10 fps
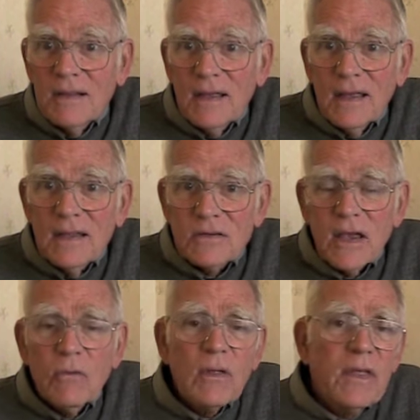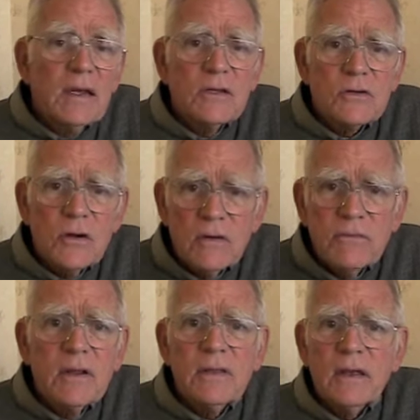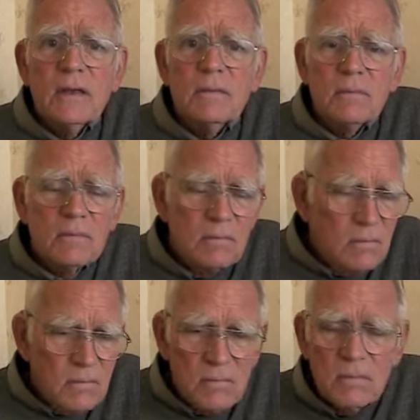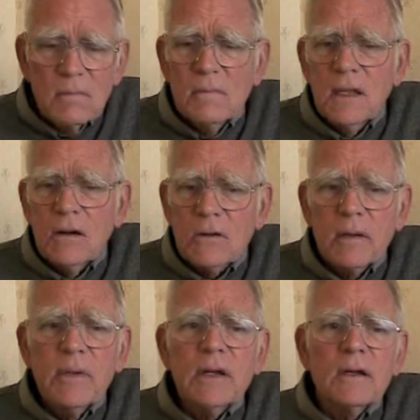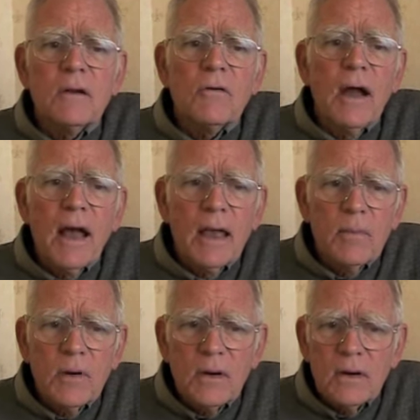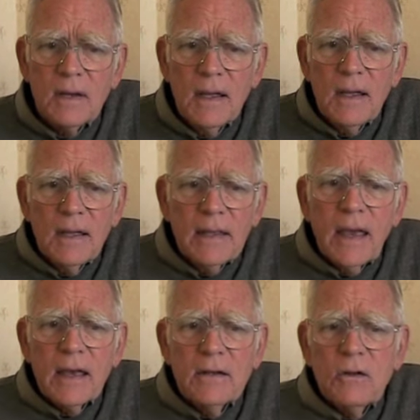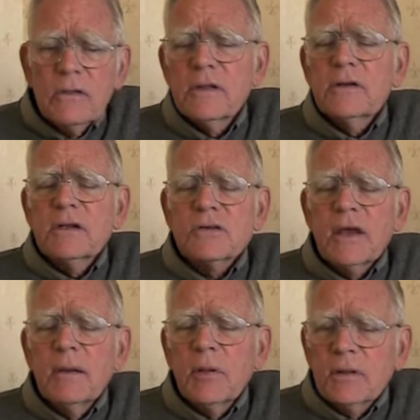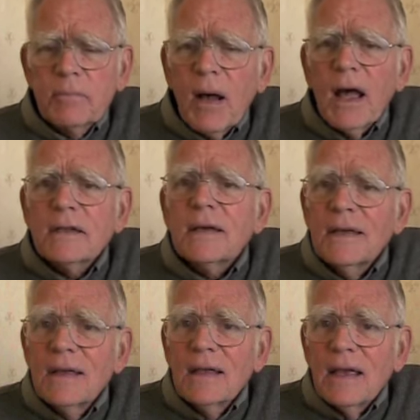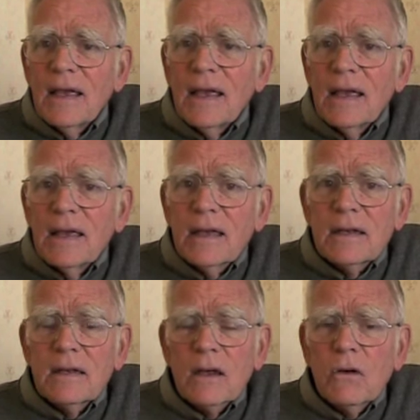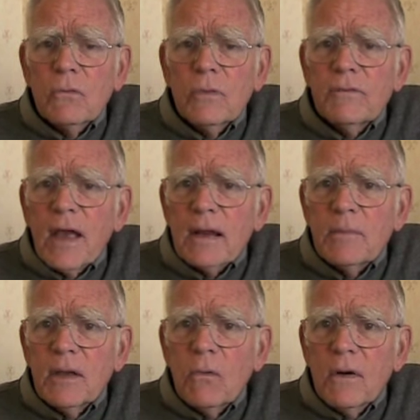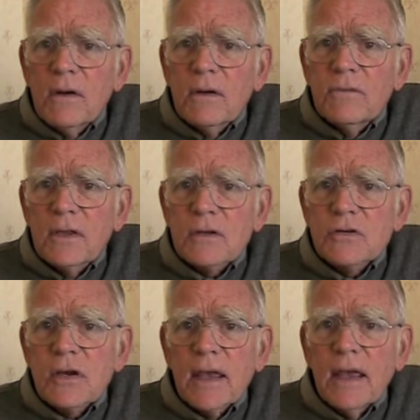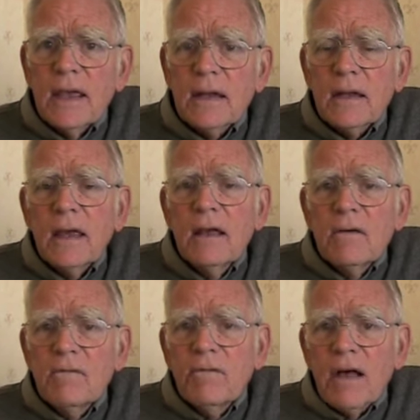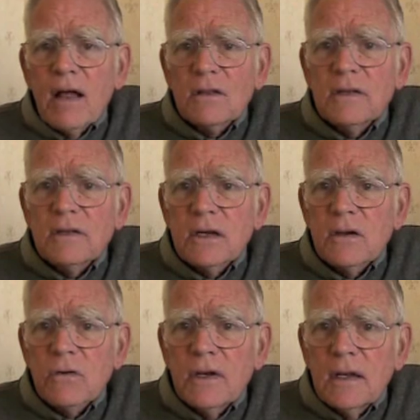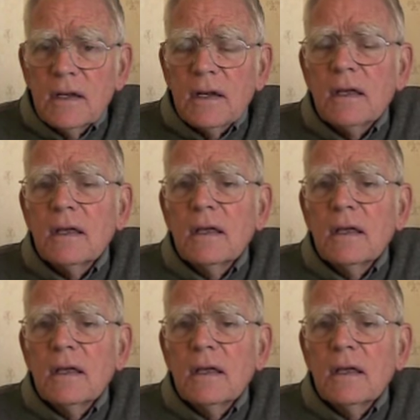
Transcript: and say, well, they deserved it. They, committed a crime, or, yeah, I know they're disabled, but, and we've got to be aware of this. And volunteering